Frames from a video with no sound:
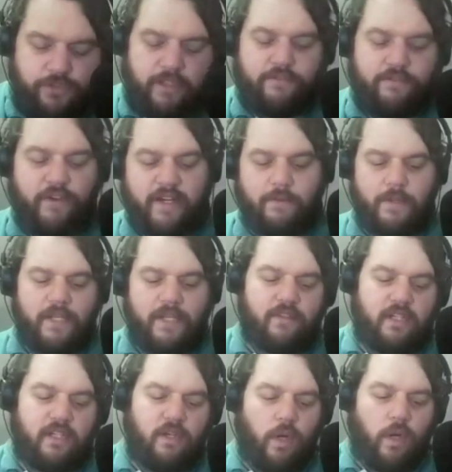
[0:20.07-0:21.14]
You can find a piece
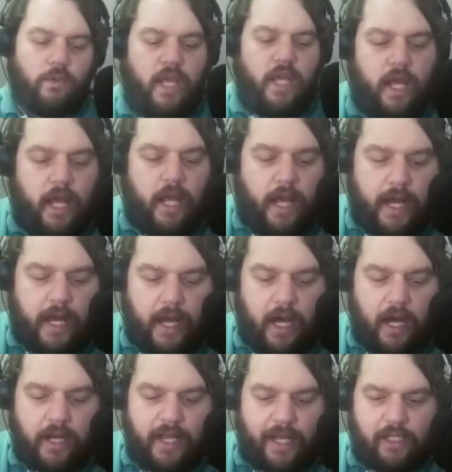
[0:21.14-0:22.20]
that he wrote
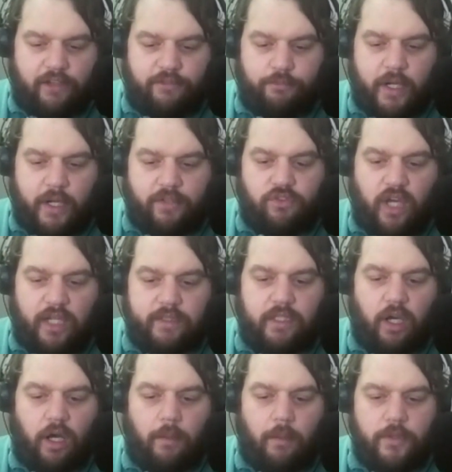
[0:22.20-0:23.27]
on
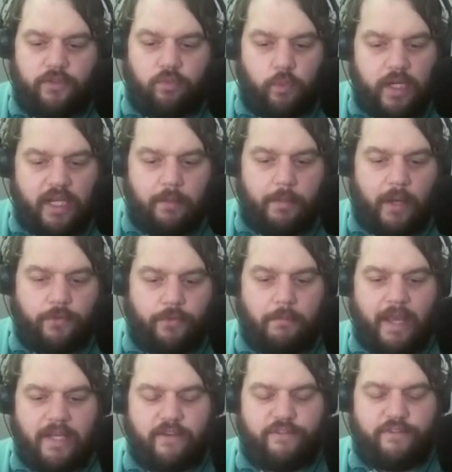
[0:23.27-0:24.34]
lfpress.com this week about the
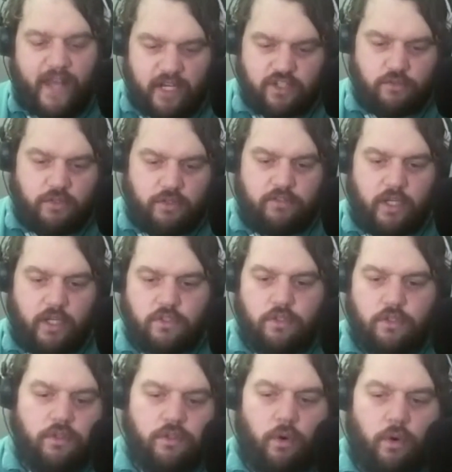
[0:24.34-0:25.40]
manufacturing
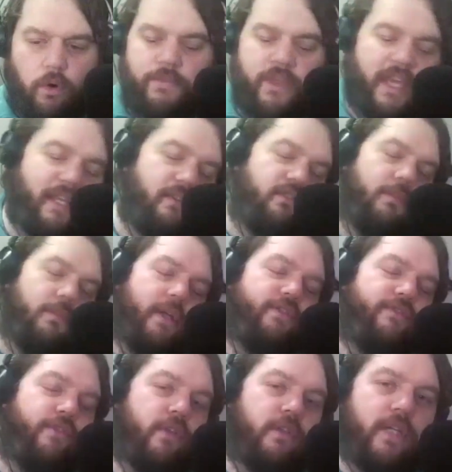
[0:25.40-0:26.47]
sector. Norm, thank you so much
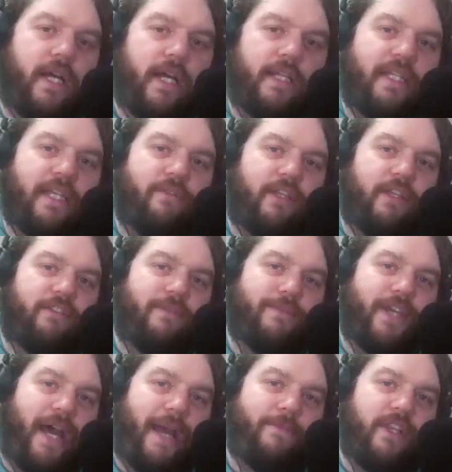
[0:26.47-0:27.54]
for giving us some
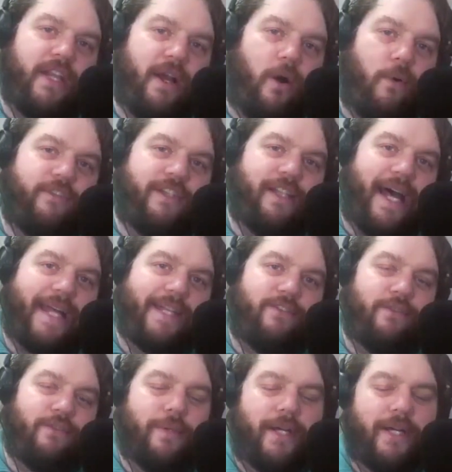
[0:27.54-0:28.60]
time today. Always glad
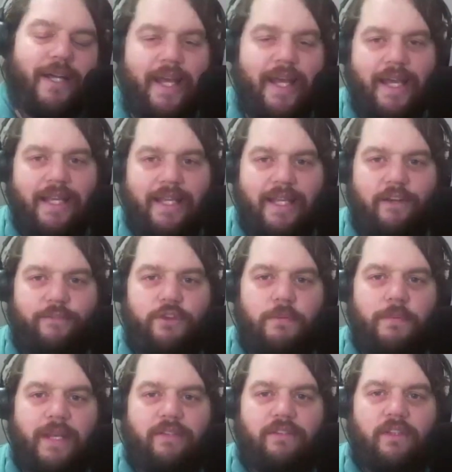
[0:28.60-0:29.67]
to get a few
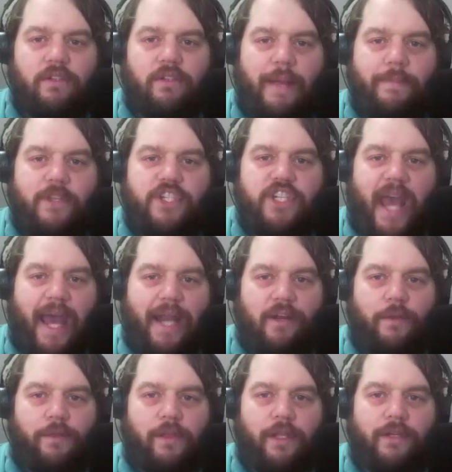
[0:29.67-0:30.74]
minutes of your time to chat
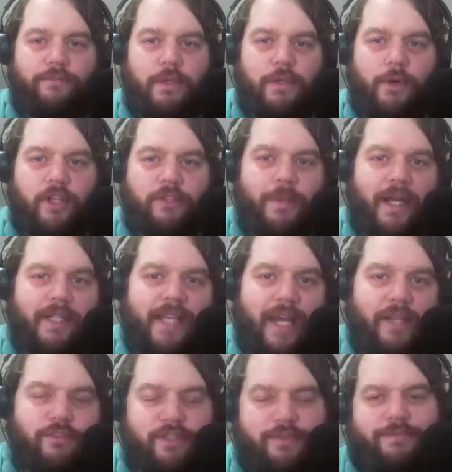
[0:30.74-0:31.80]
here on the London Free Press
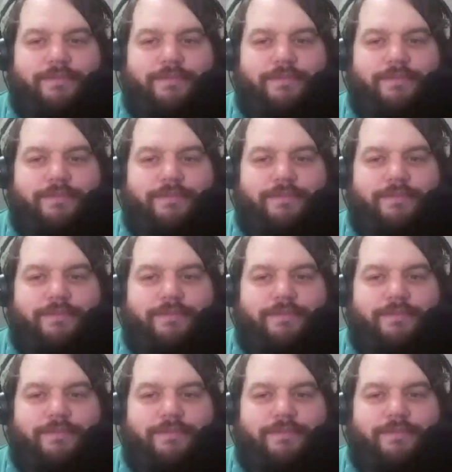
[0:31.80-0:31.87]
podcast.